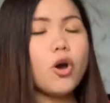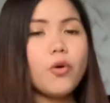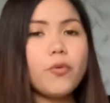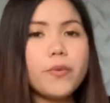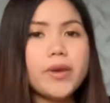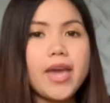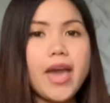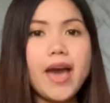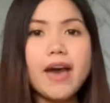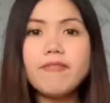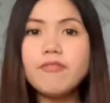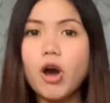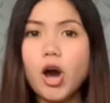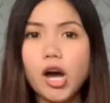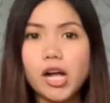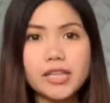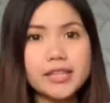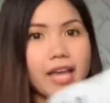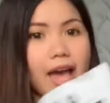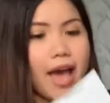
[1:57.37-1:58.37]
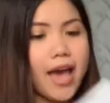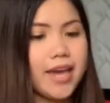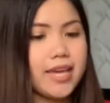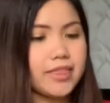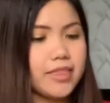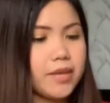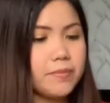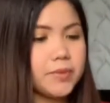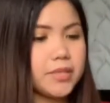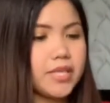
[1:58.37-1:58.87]
we have all the
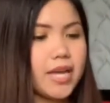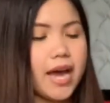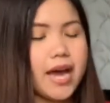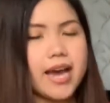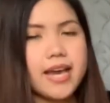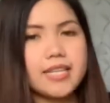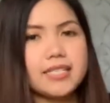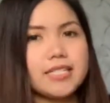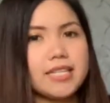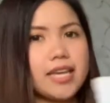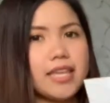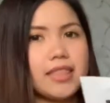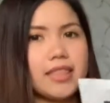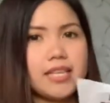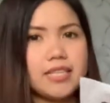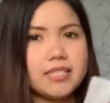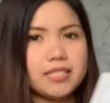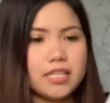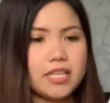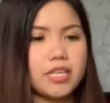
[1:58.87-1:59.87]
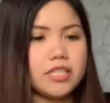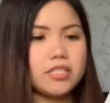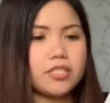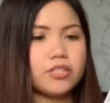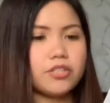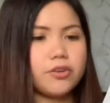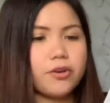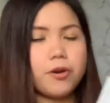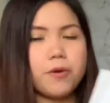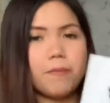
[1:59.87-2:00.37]
items, guys, and this is
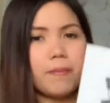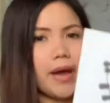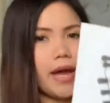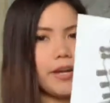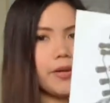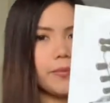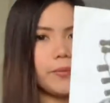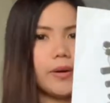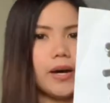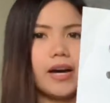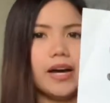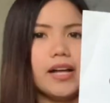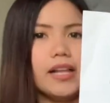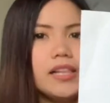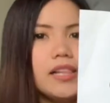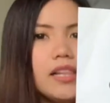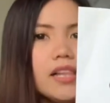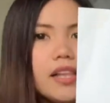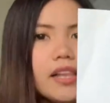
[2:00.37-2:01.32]
their manual.